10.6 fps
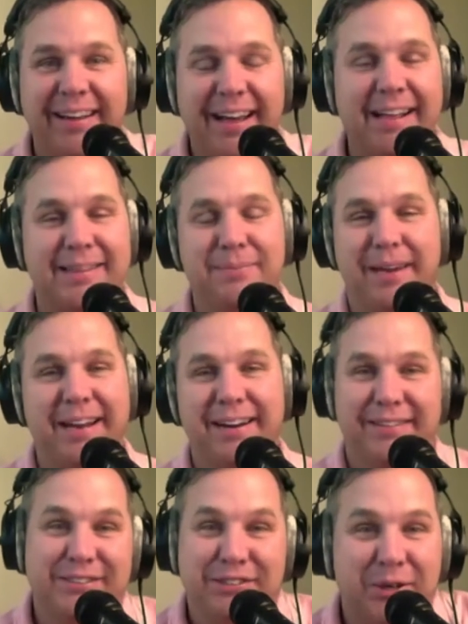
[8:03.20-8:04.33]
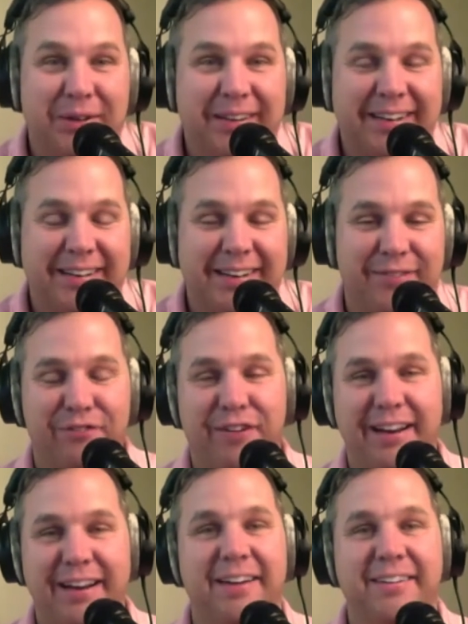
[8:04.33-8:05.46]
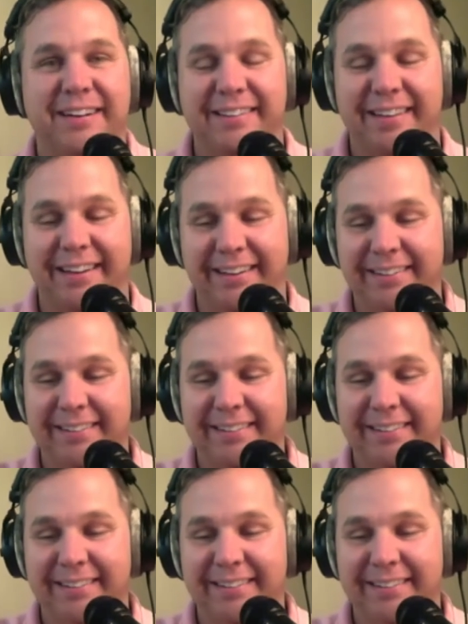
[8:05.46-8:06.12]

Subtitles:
at the beginning of the show, and then you never find out anything.